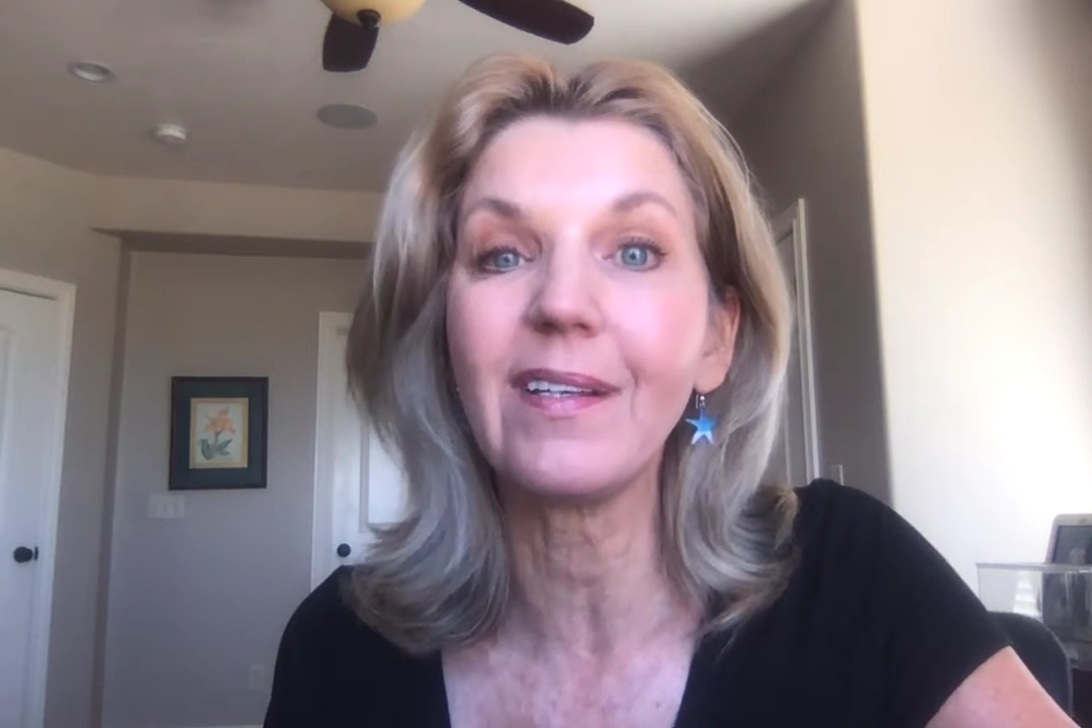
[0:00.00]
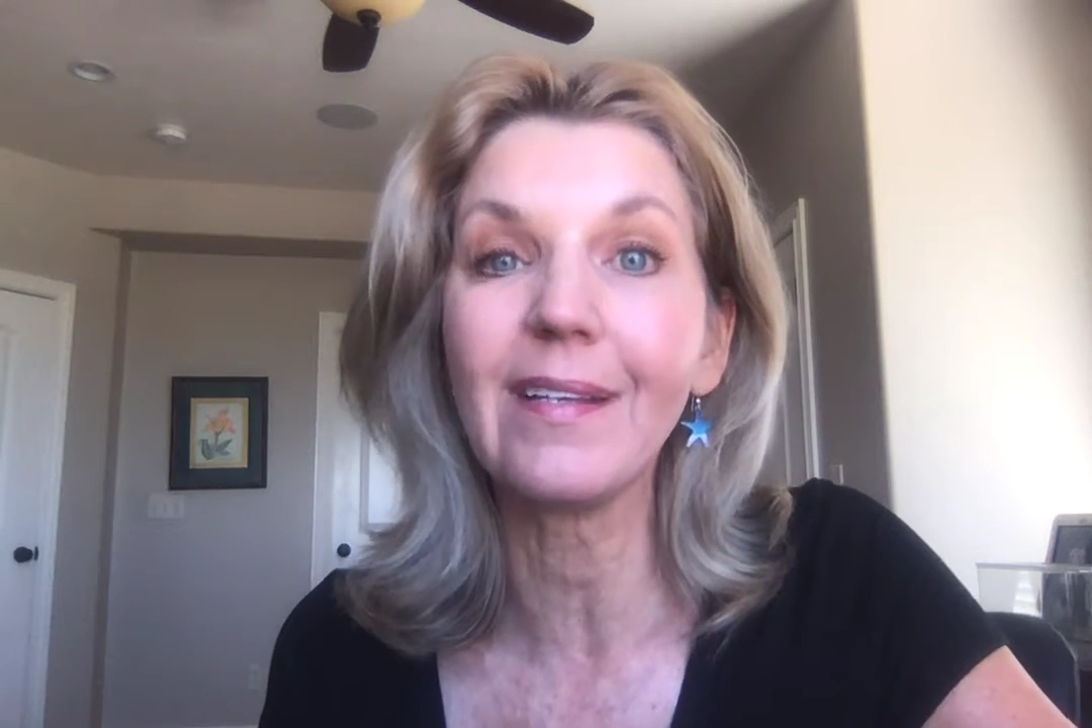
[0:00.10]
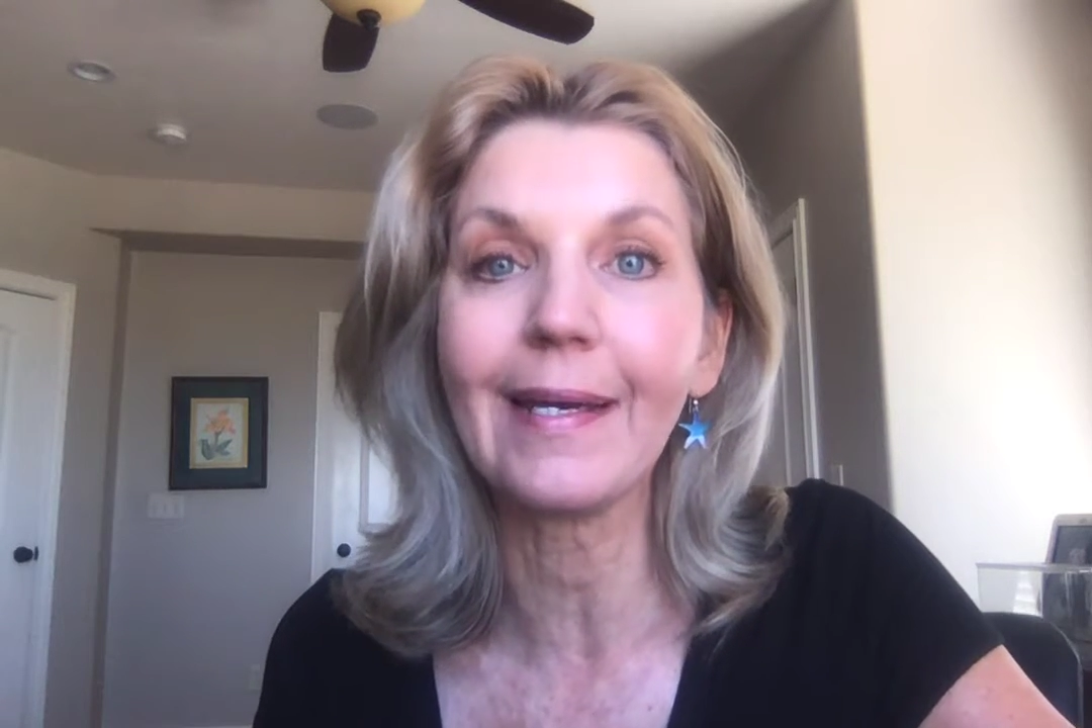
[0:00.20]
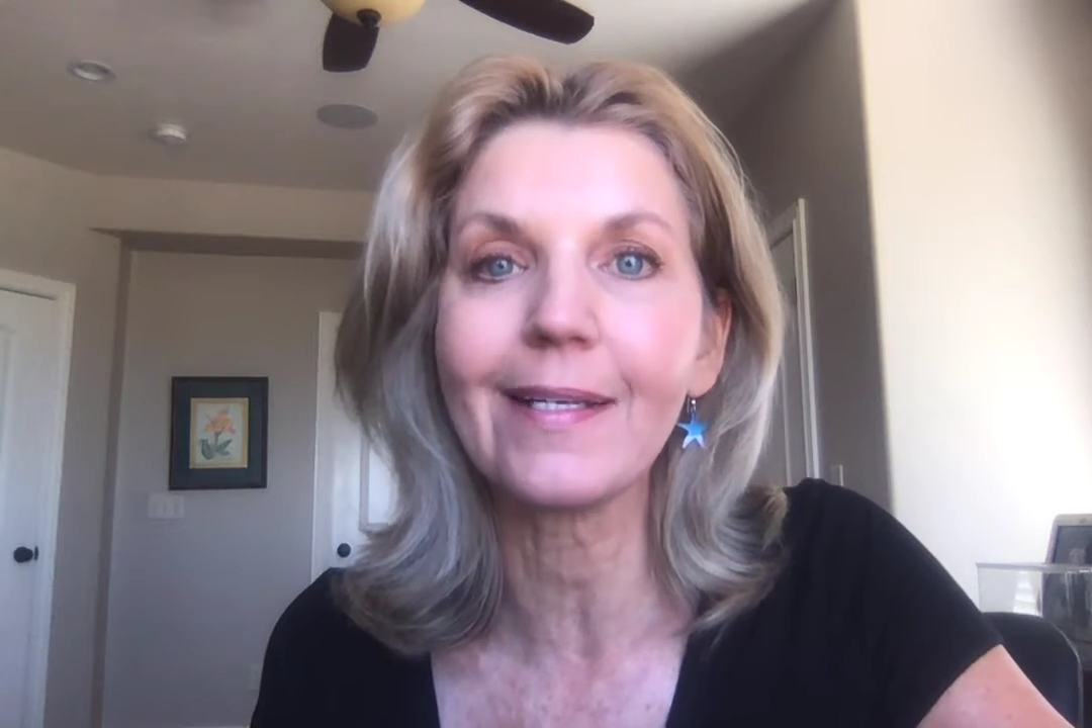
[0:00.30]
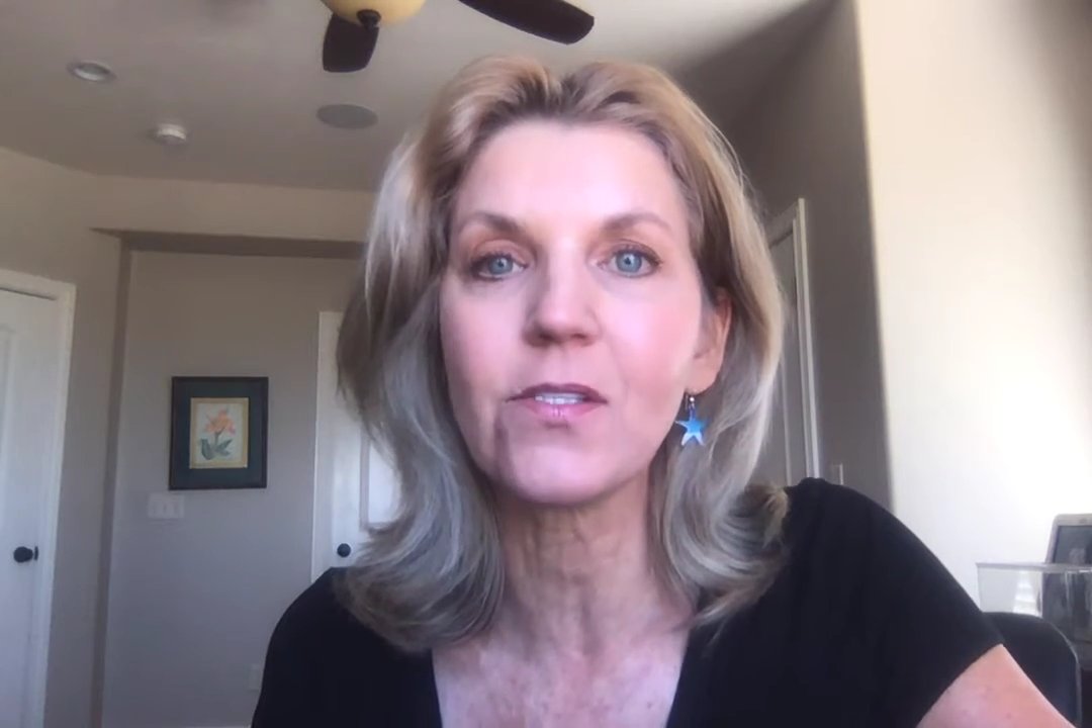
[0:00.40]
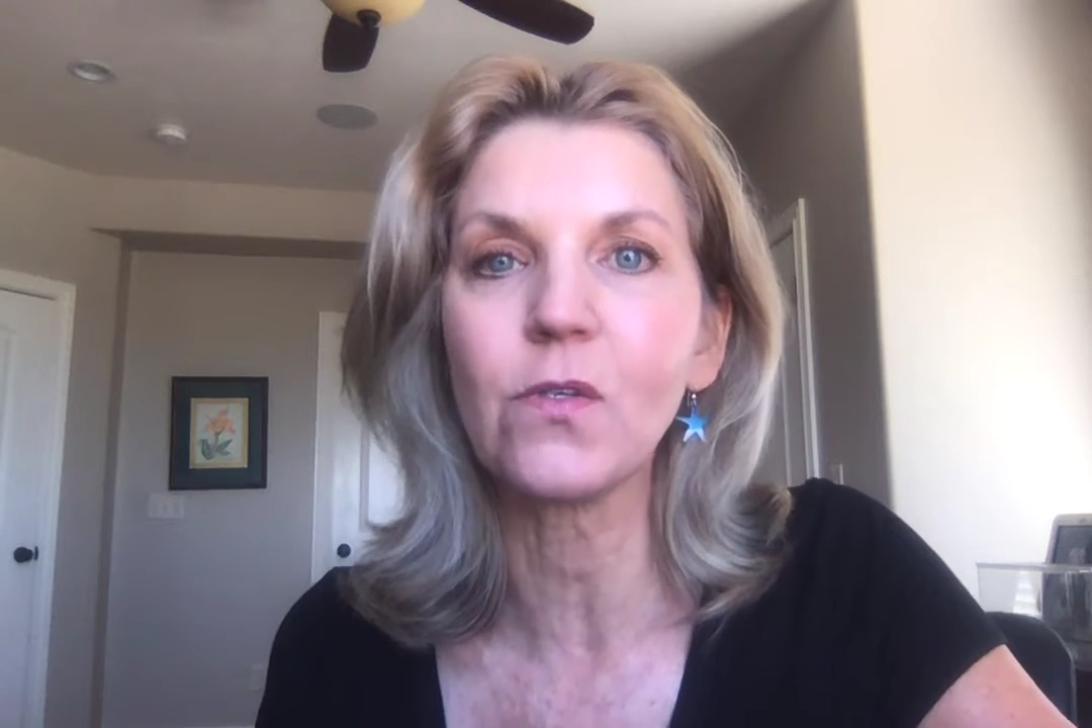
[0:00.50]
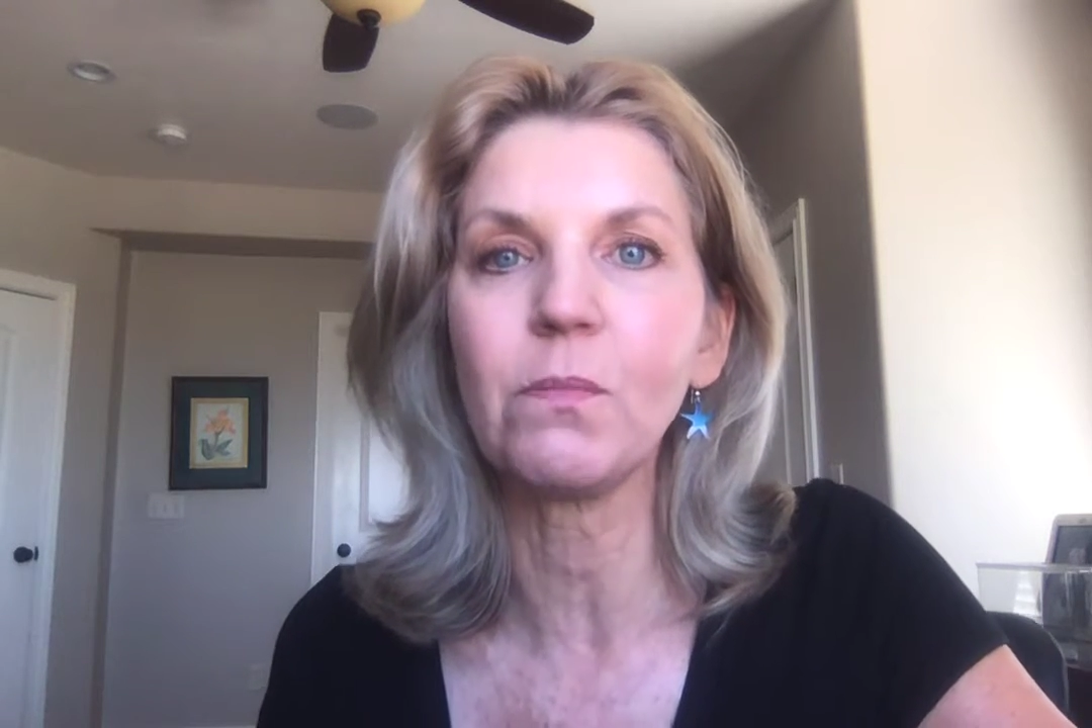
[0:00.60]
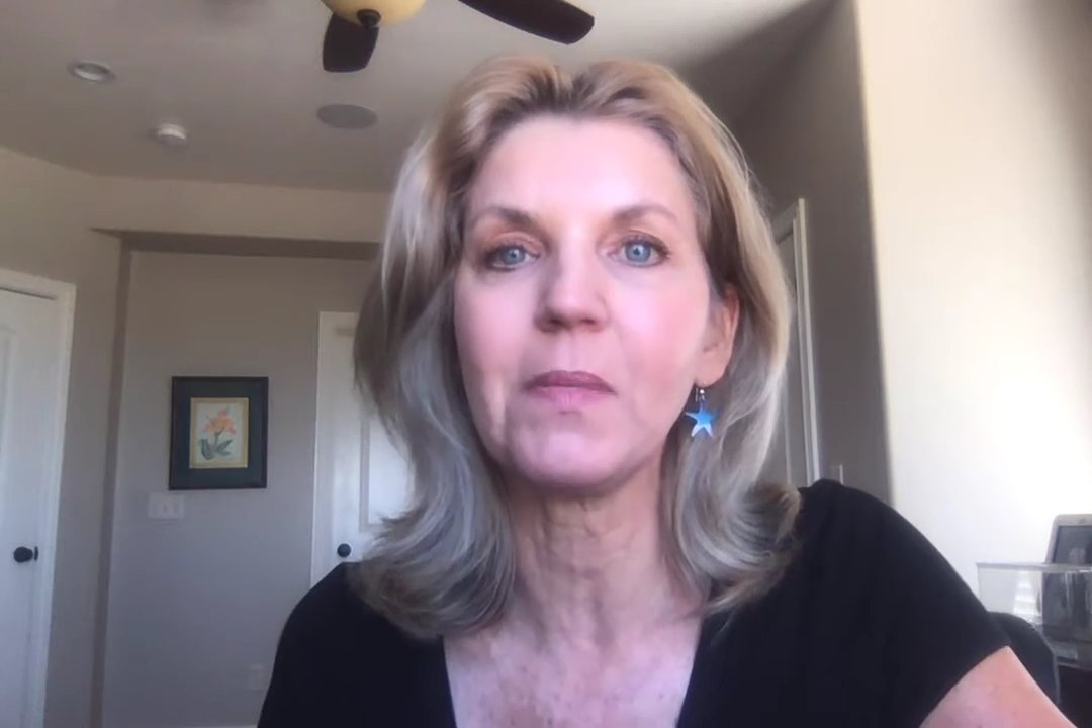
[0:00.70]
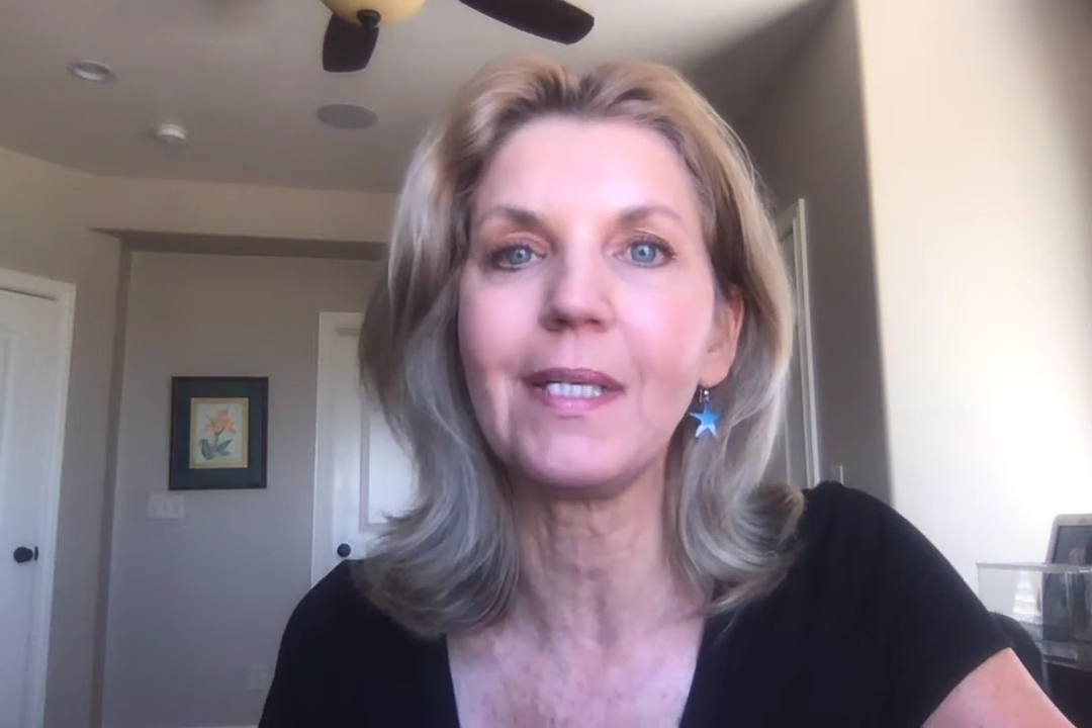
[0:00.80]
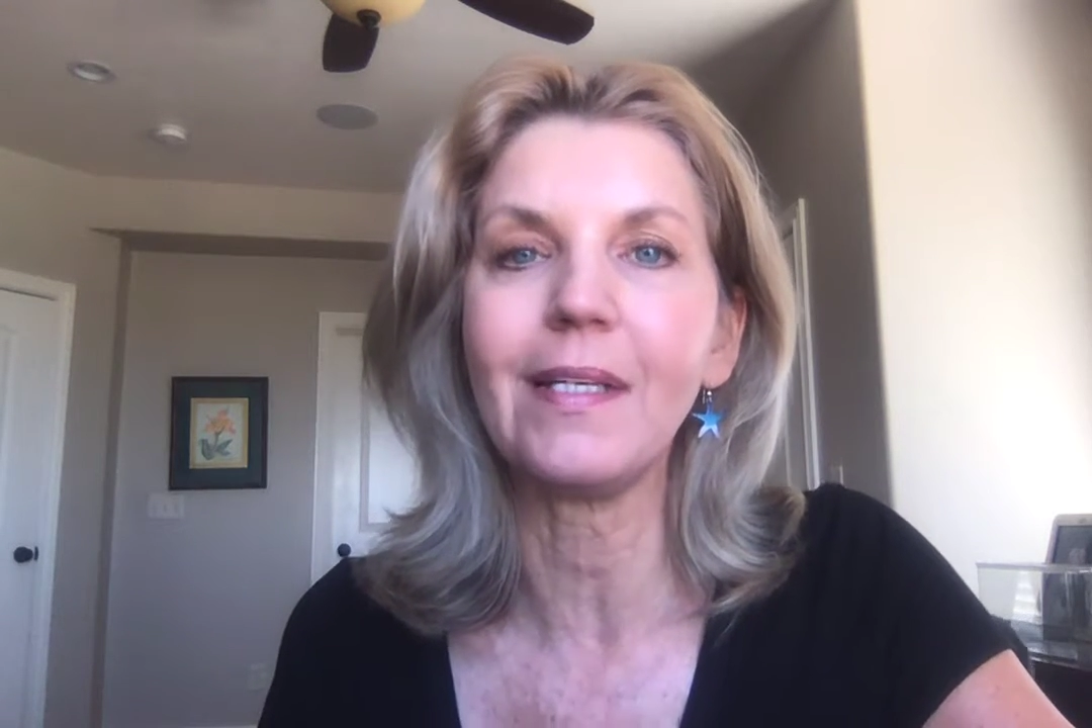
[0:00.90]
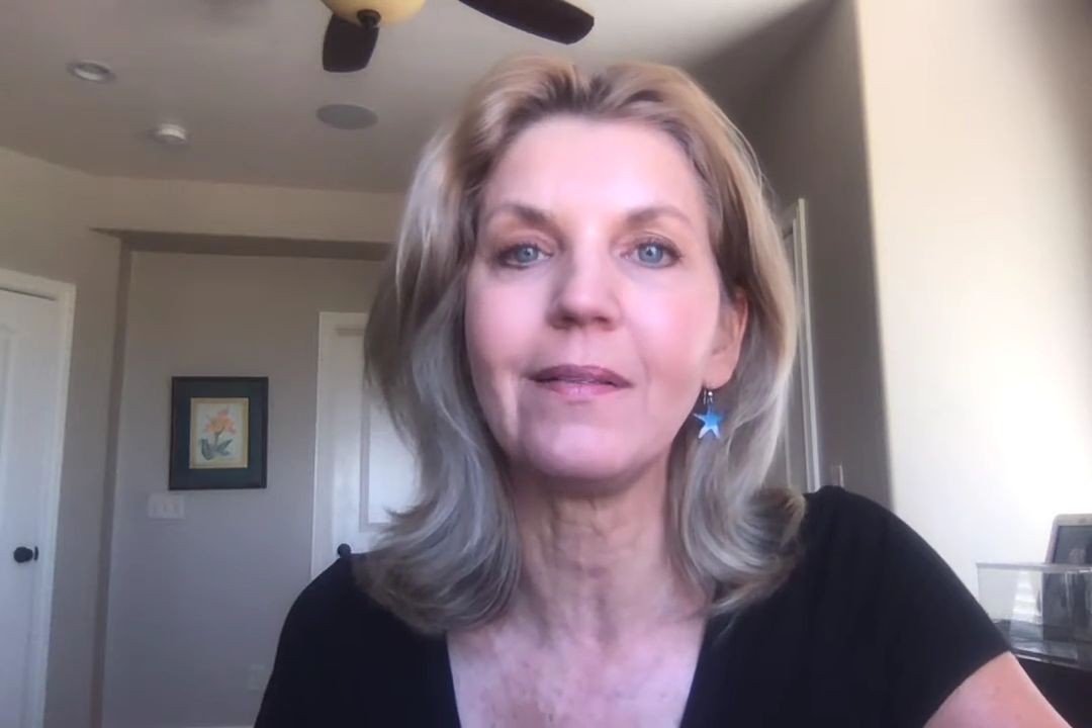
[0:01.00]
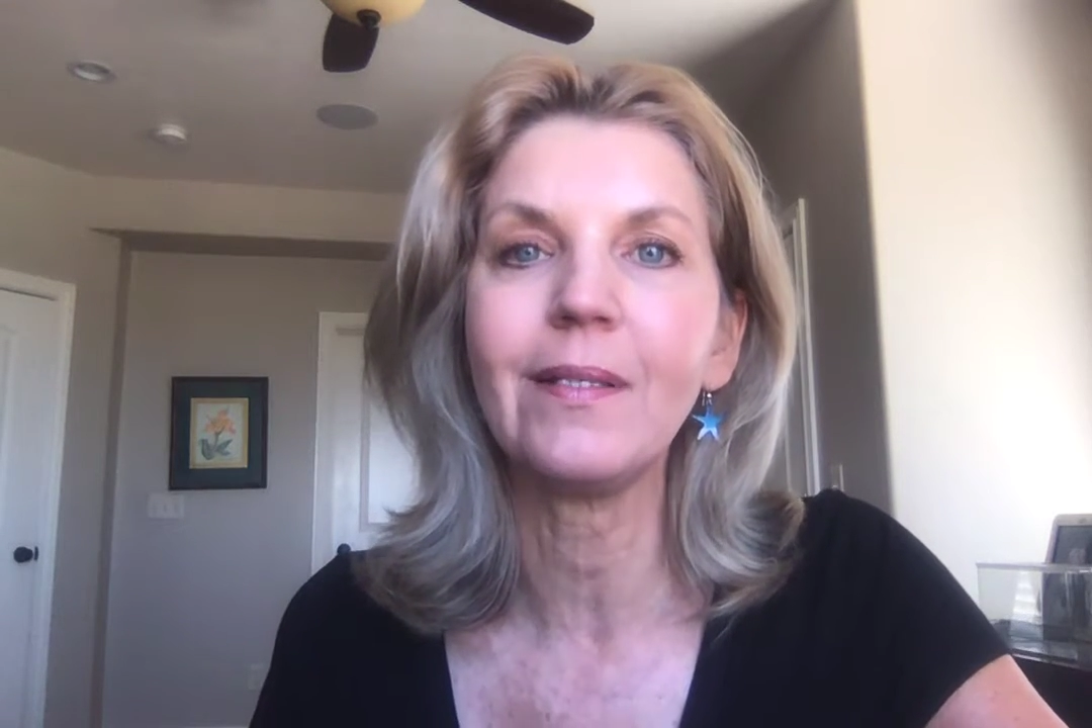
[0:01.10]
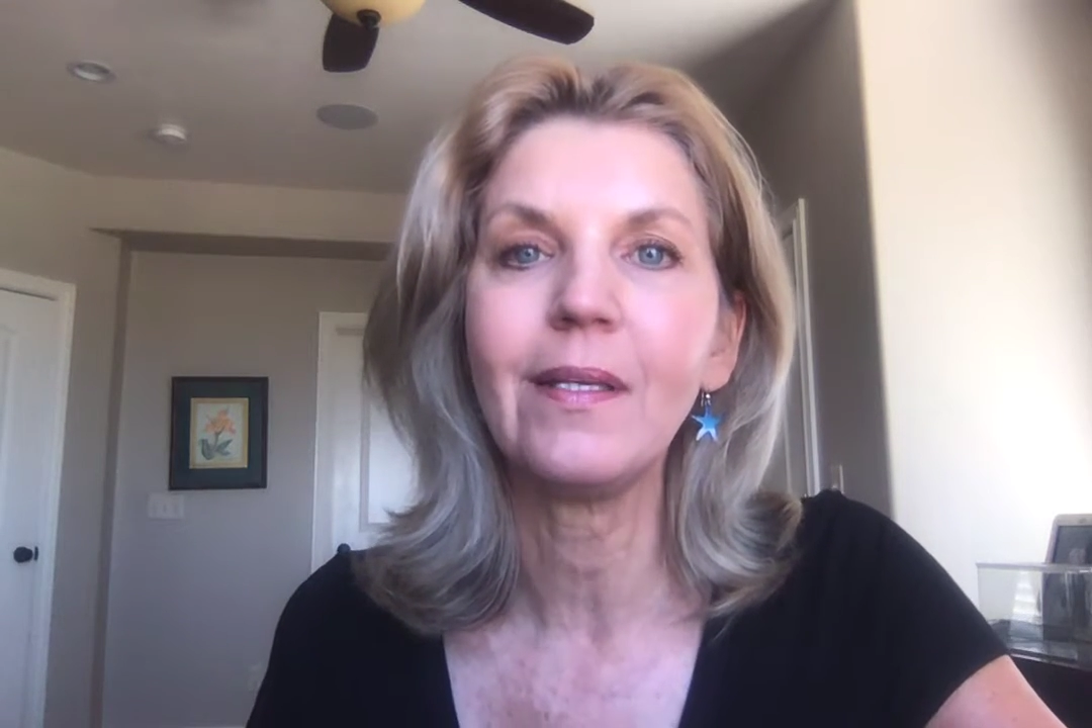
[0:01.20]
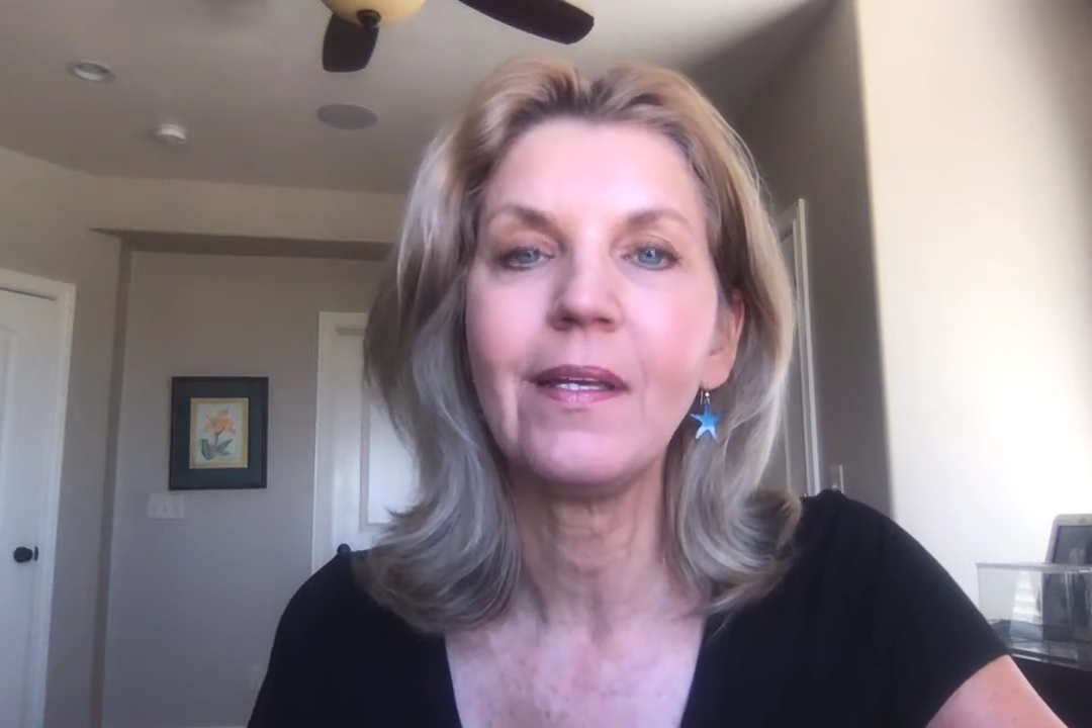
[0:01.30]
classroom meeting.